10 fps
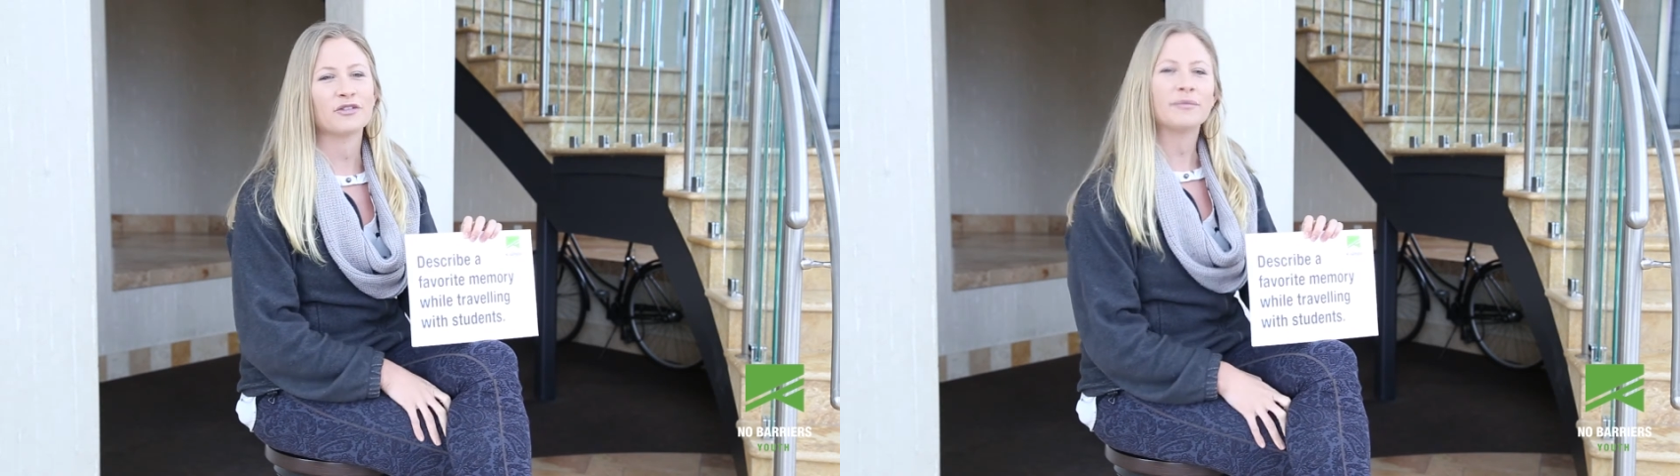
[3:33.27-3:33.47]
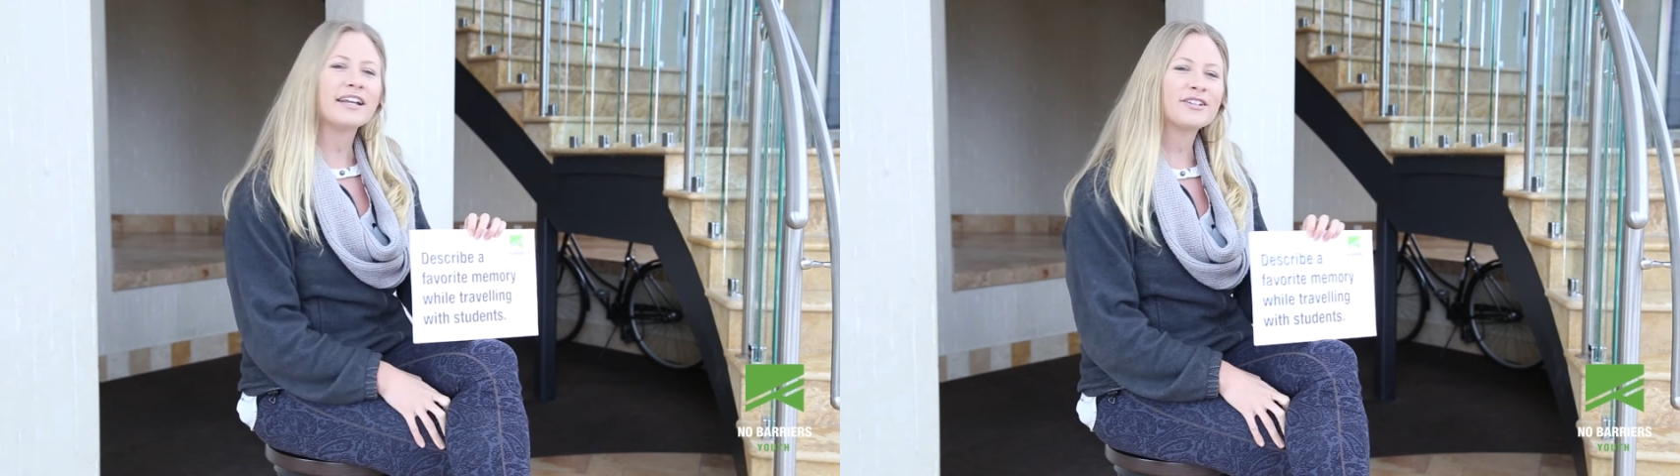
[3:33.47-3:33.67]

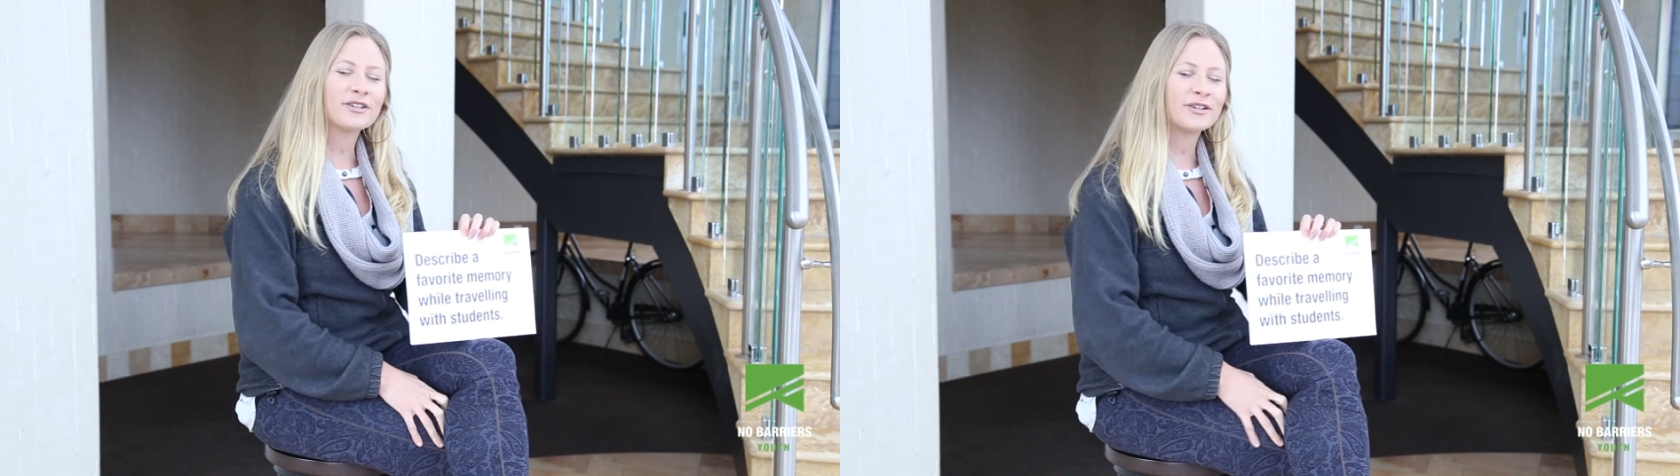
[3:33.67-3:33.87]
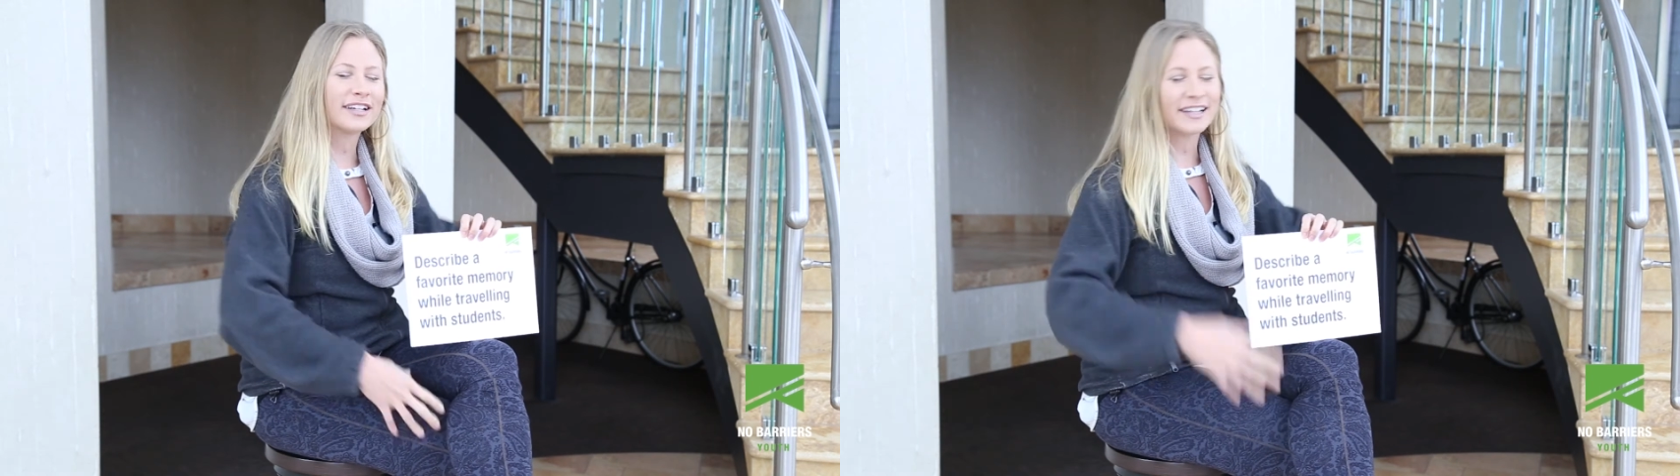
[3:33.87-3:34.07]
from
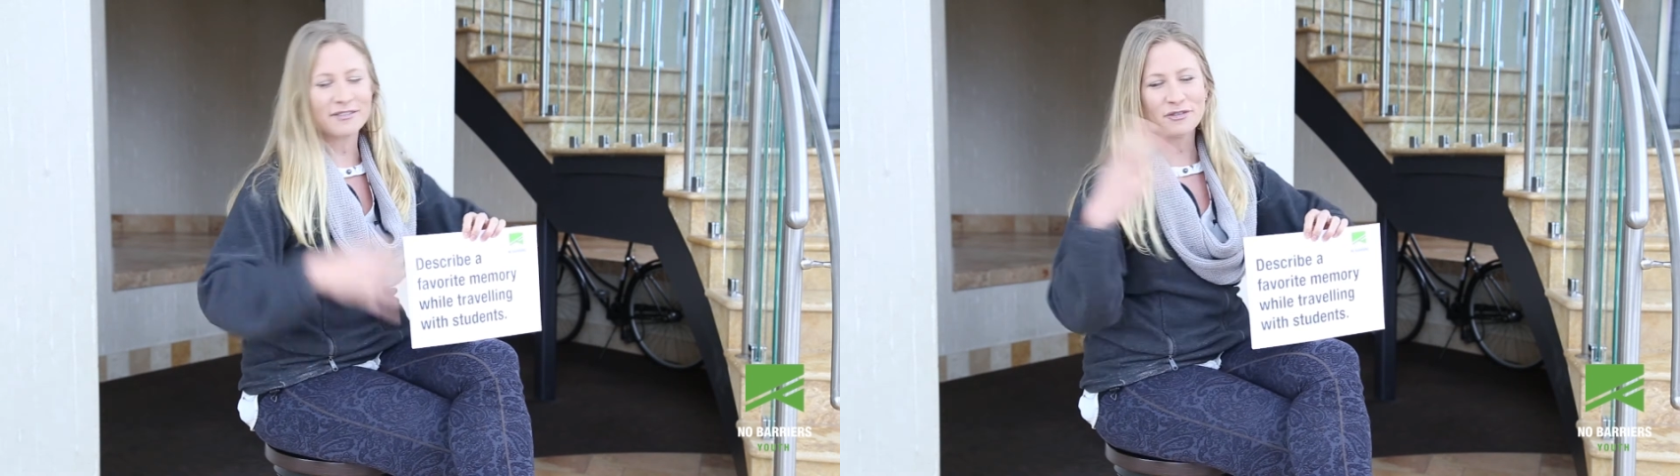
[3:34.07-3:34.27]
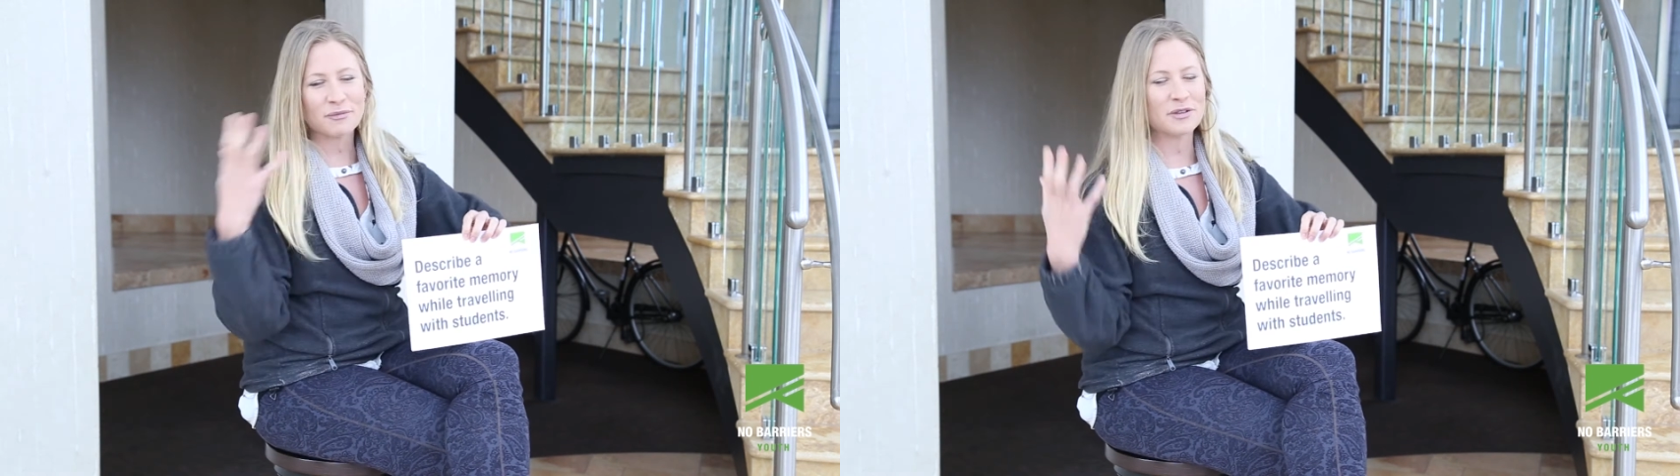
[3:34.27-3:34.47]
nature, a
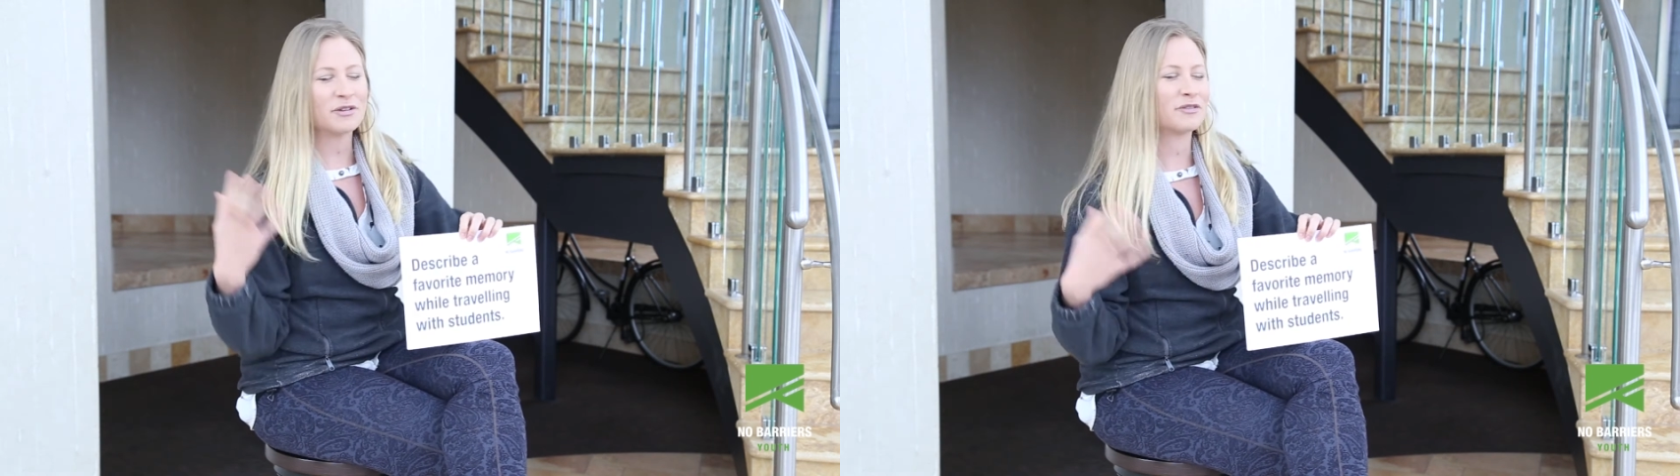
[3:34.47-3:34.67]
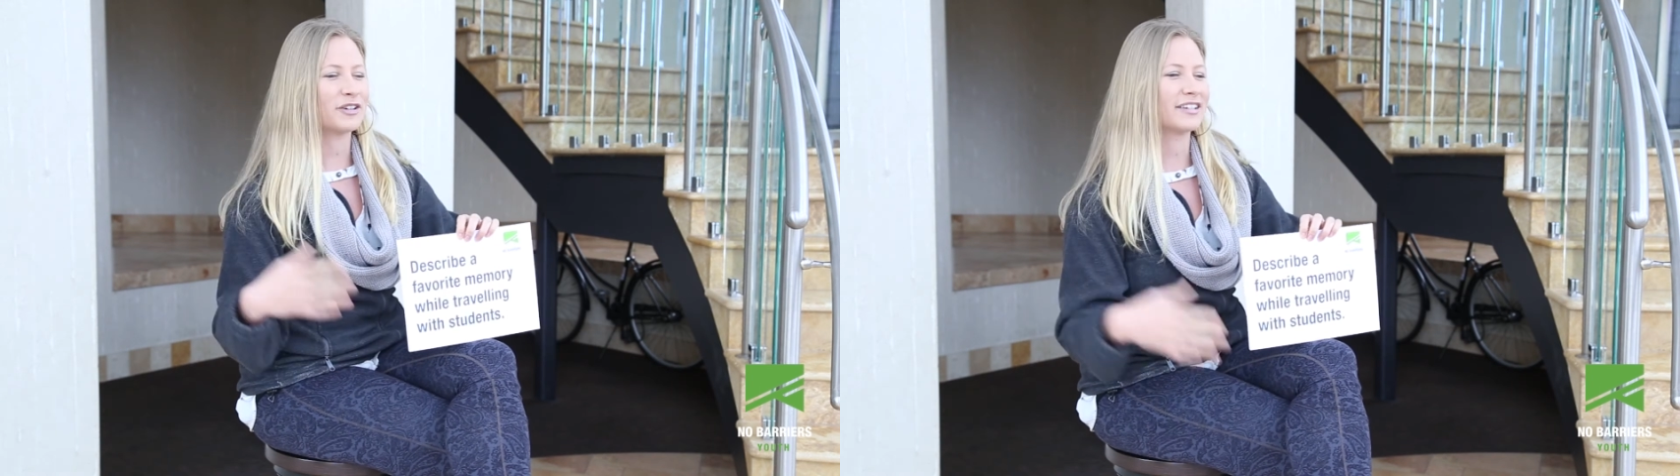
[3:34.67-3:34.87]
gift from the
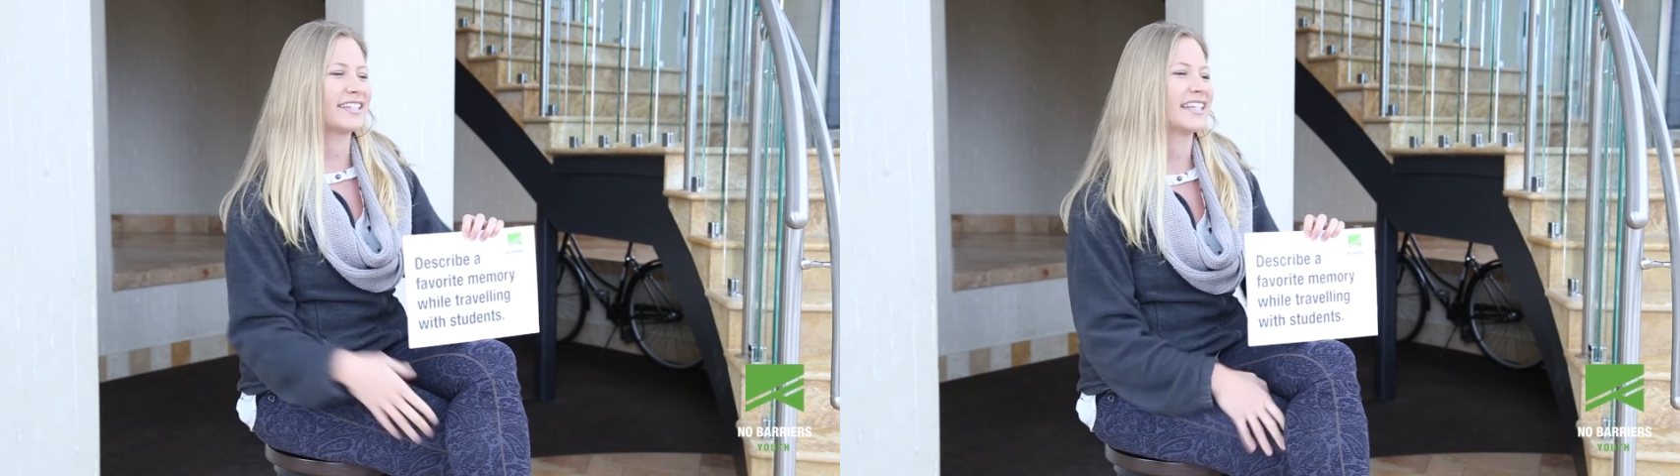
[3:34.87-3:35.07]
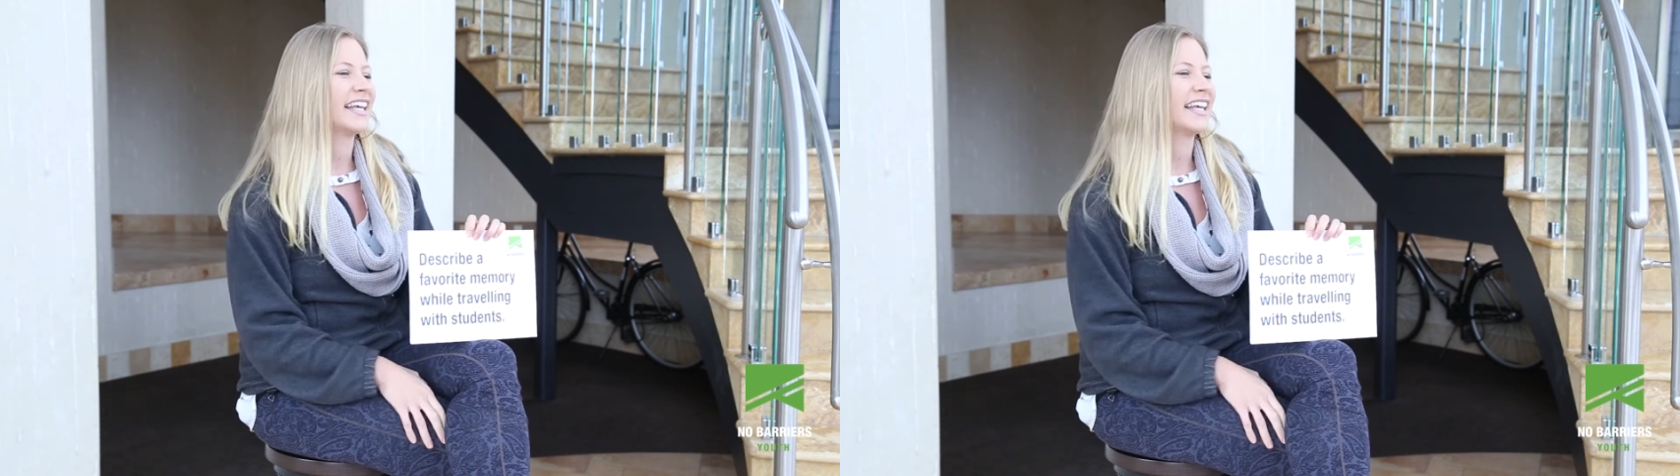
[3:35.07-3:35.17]
universe.